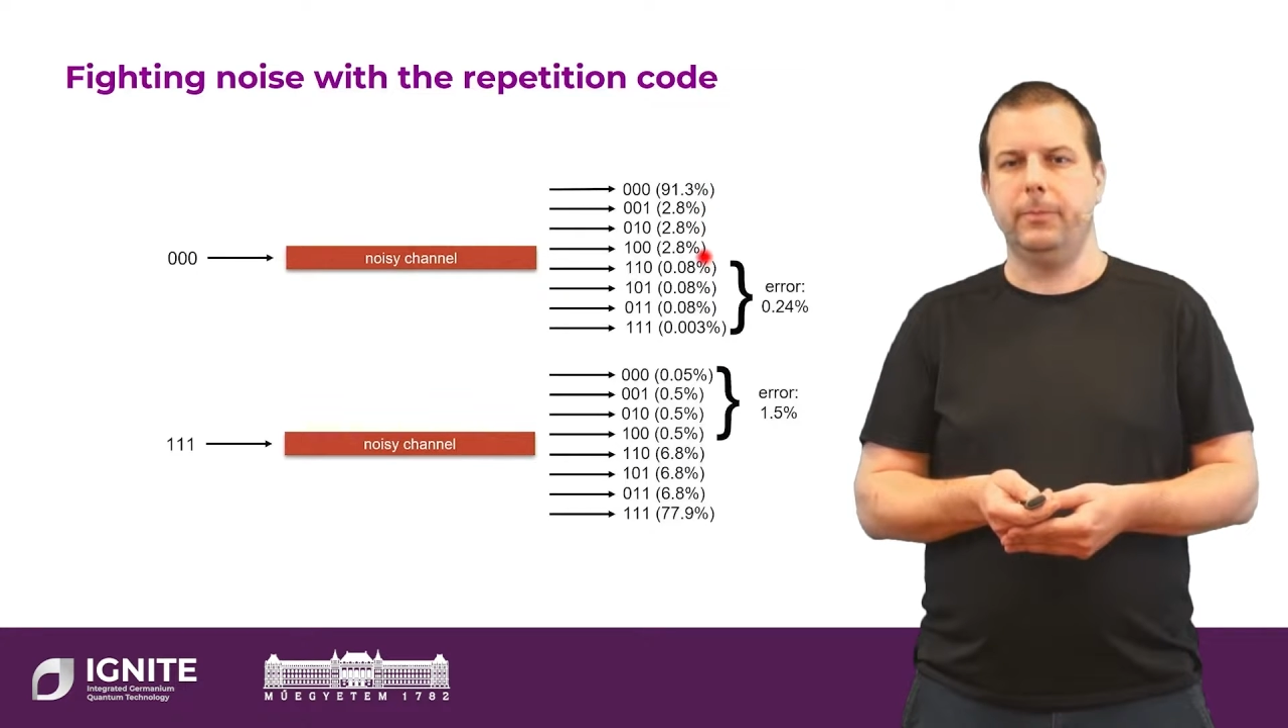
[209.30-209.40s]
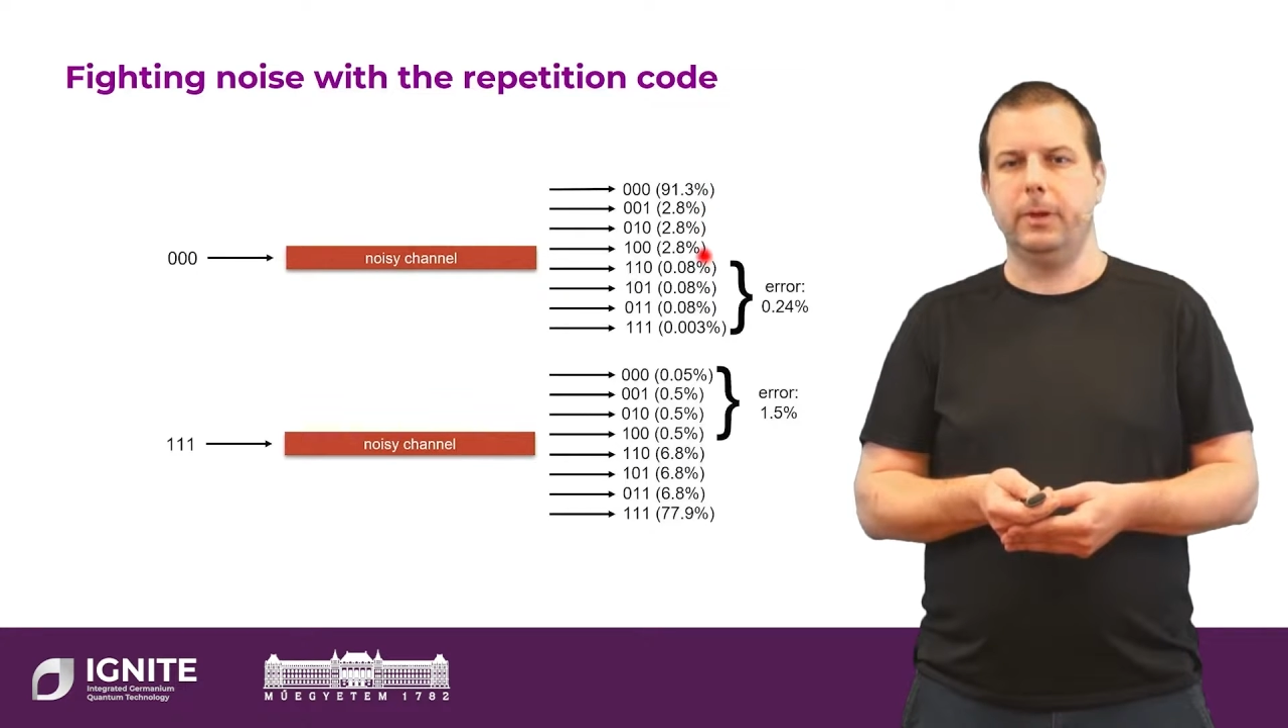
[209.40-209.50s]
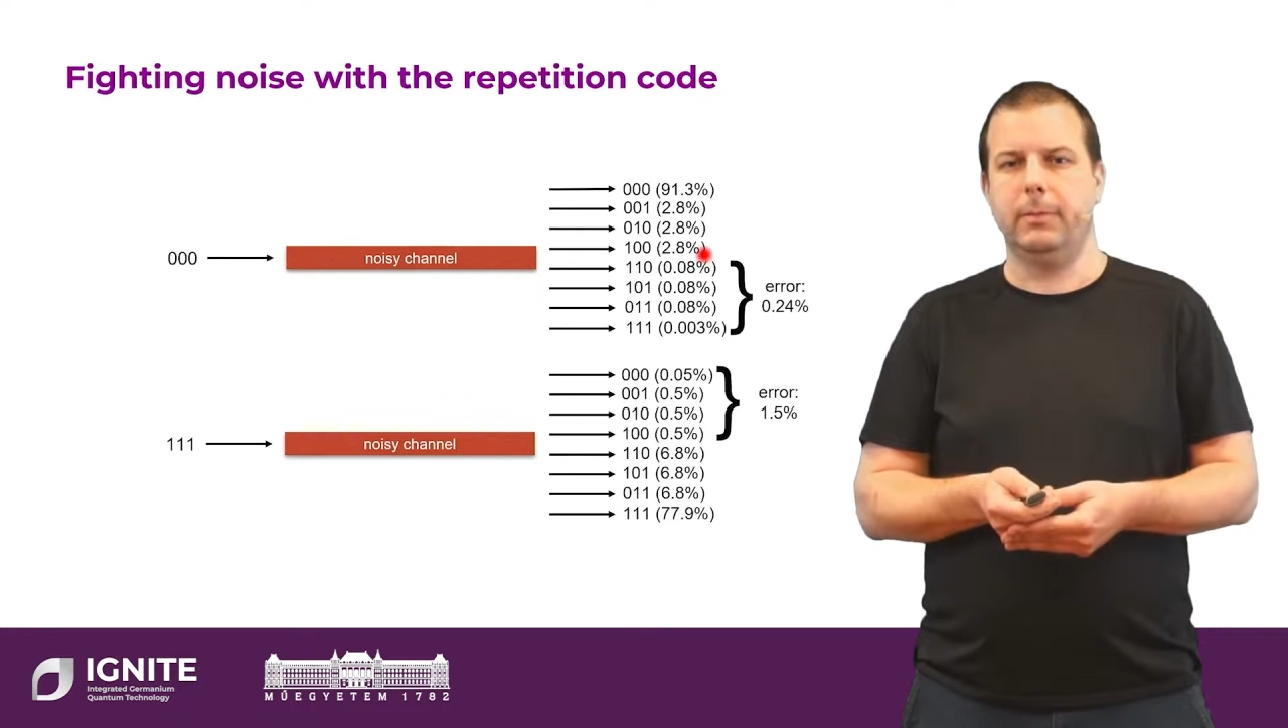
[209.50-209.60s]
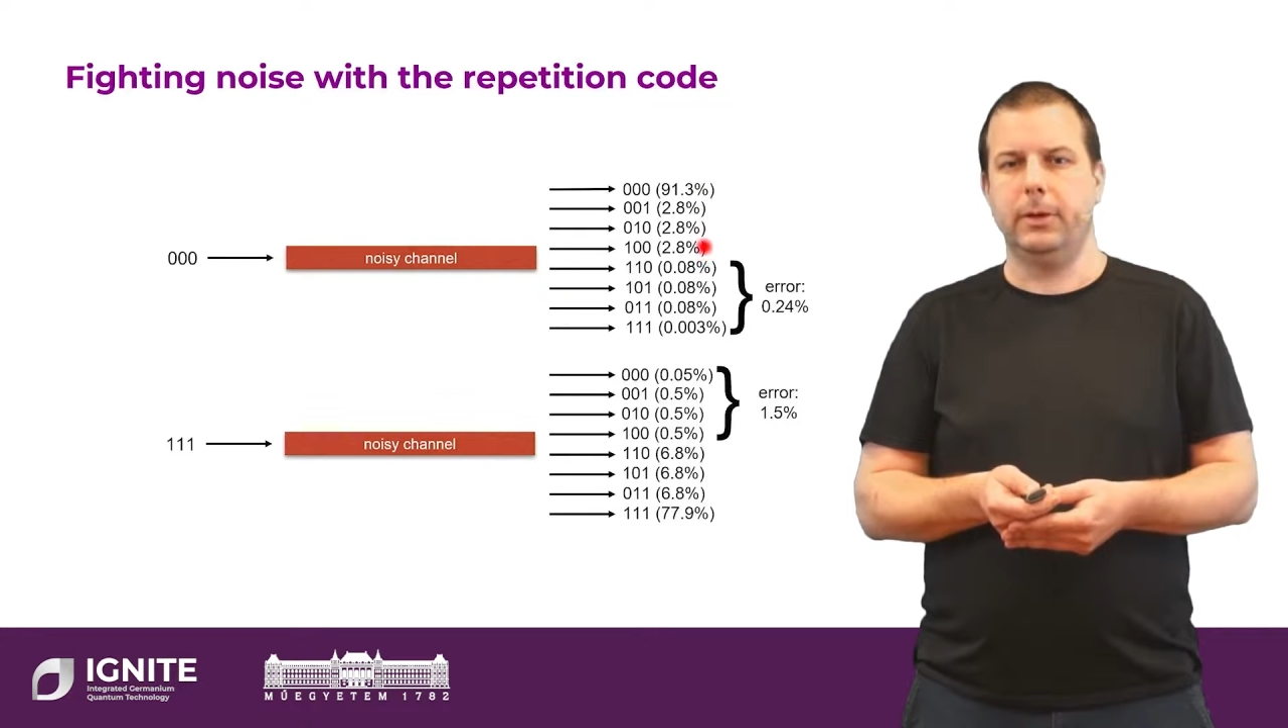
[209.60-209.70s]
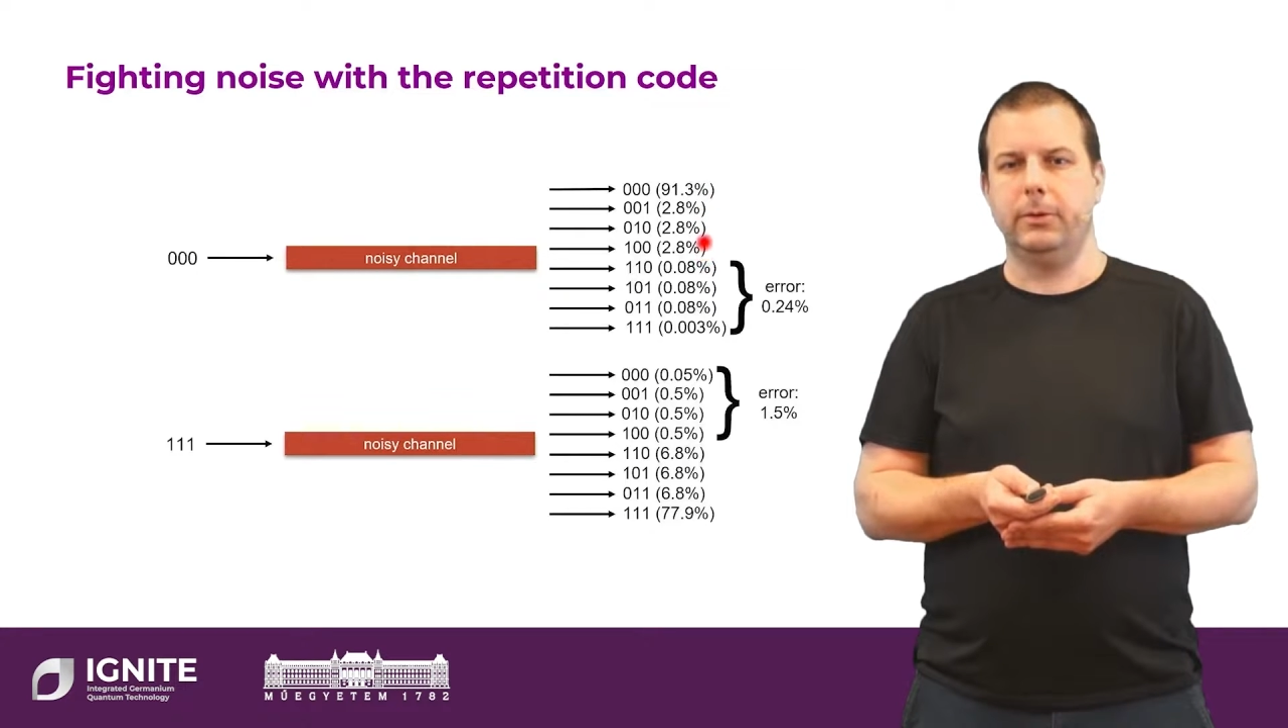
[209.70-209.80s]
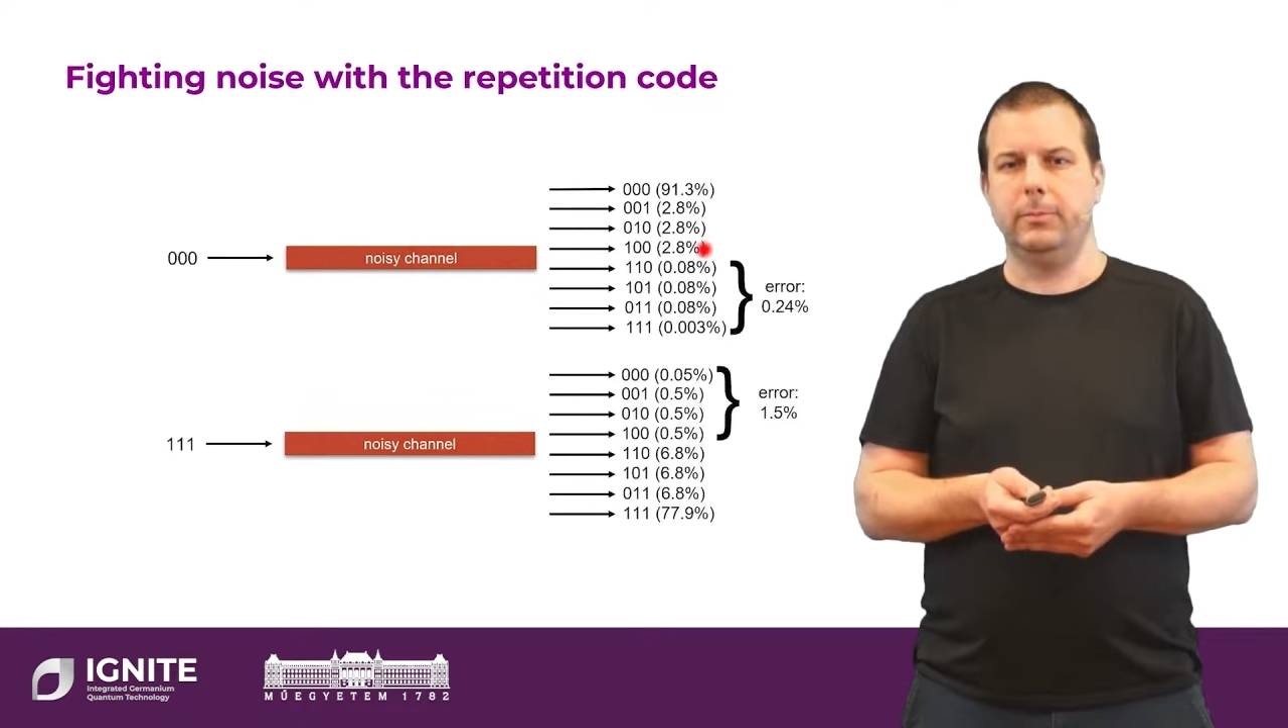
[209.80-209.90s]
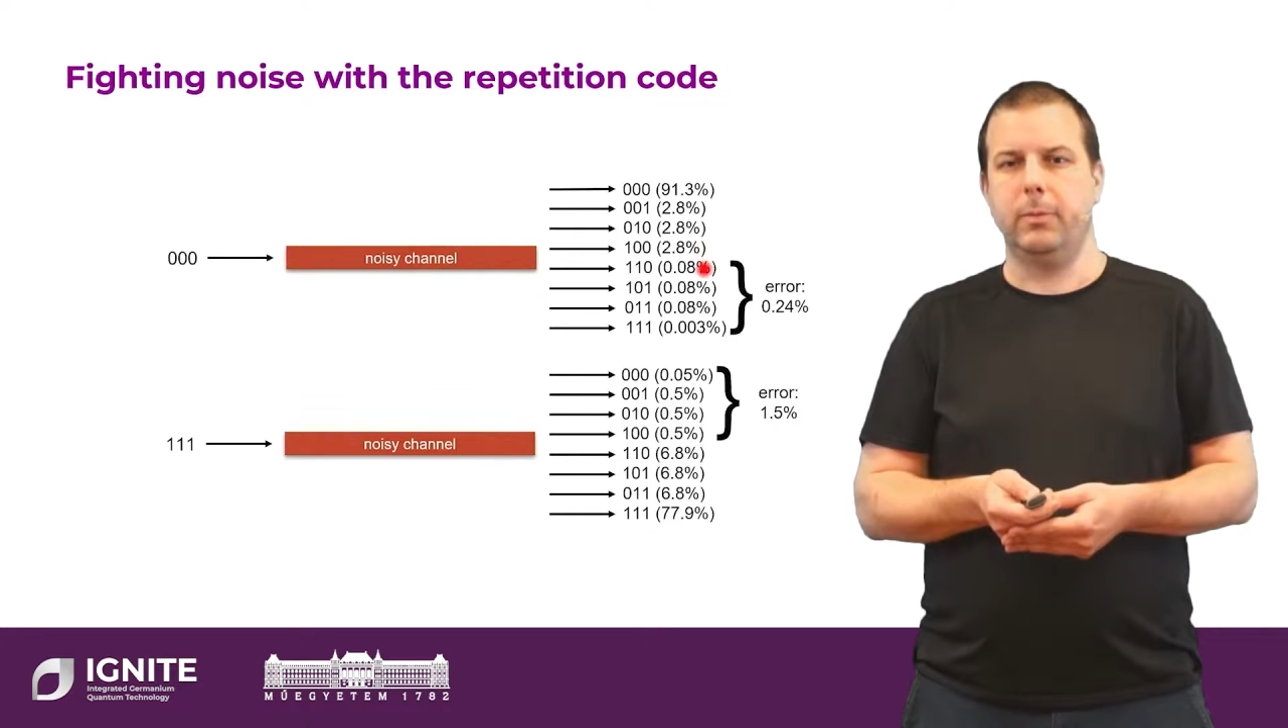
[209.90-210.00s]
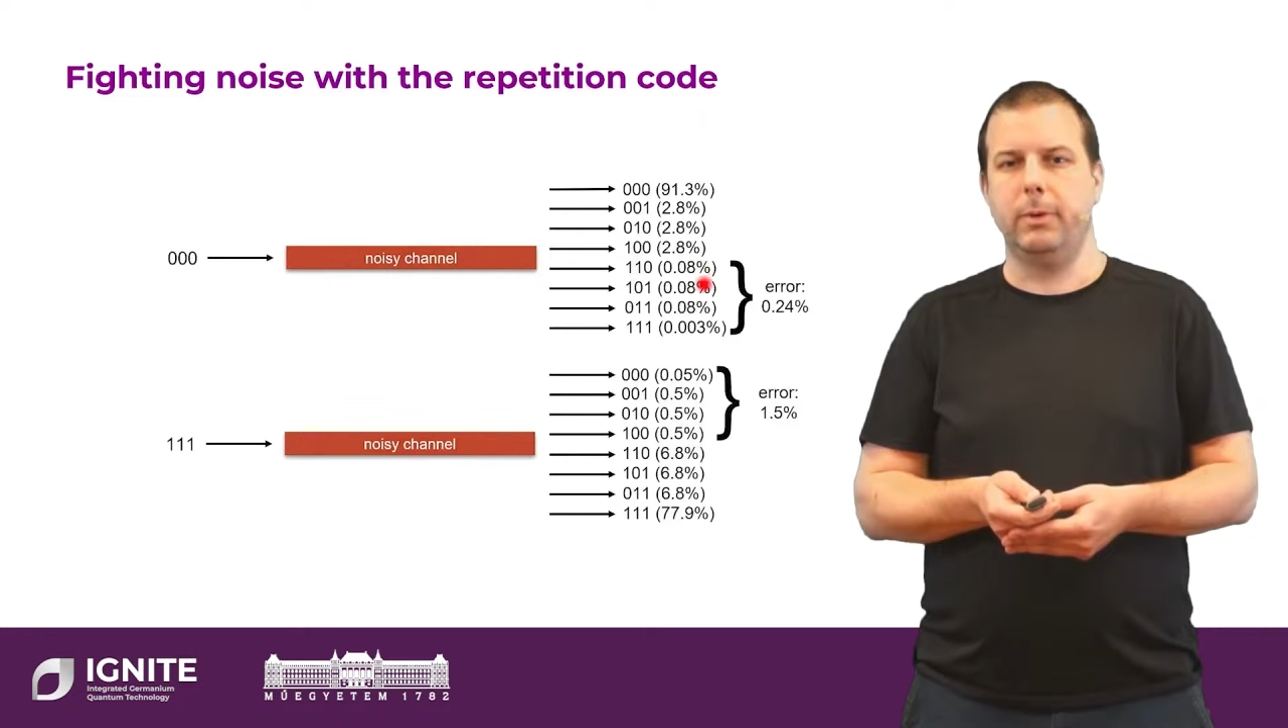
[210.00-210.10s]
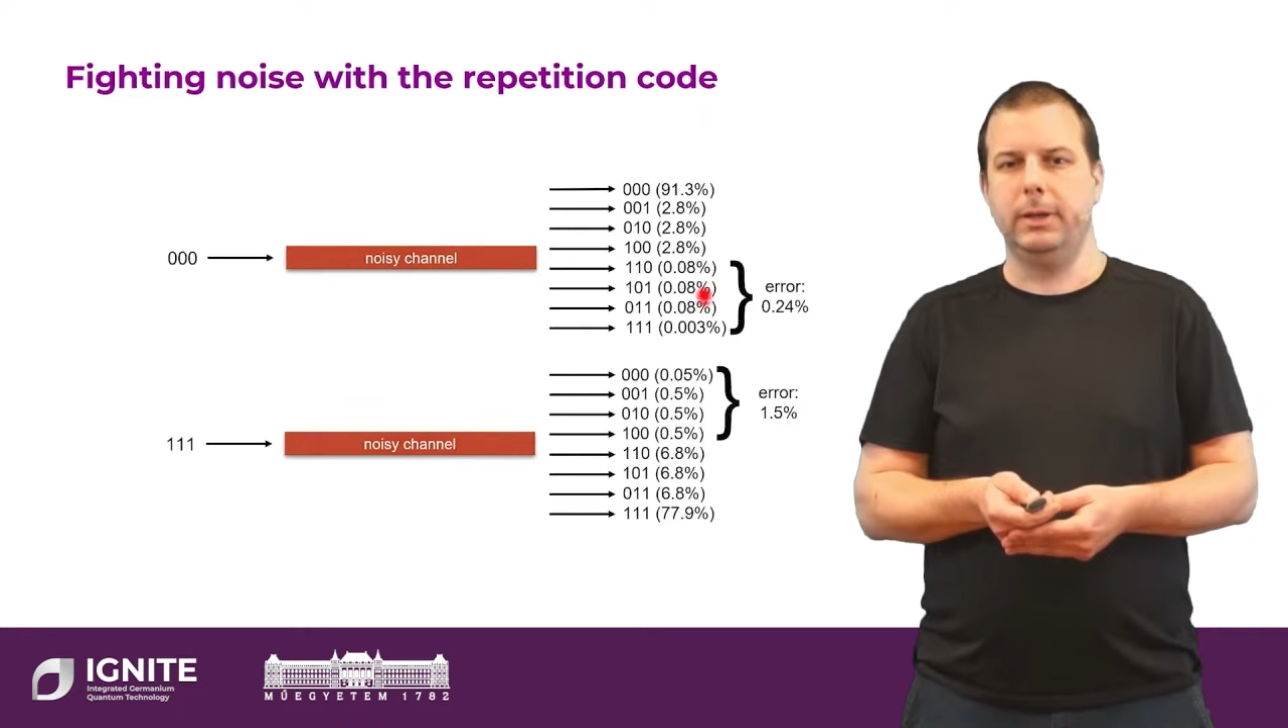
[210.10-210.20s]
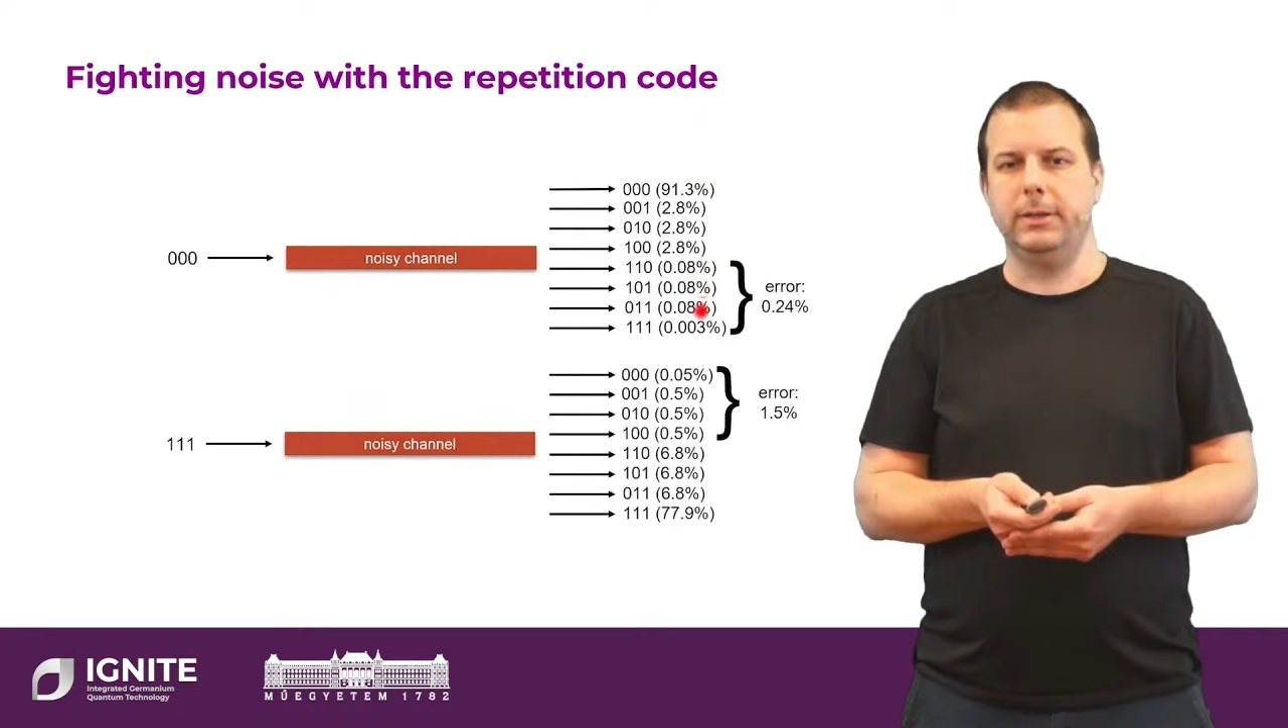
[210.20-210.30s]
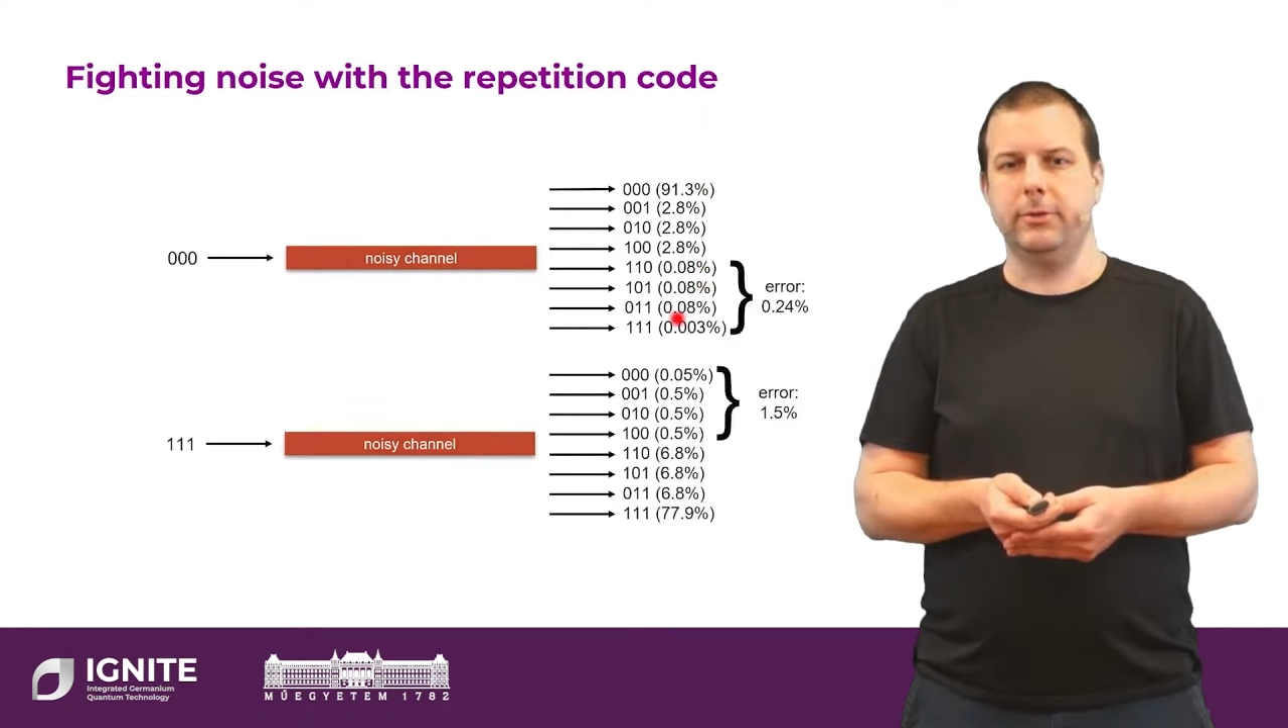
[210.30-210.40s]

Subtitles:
about the probabilities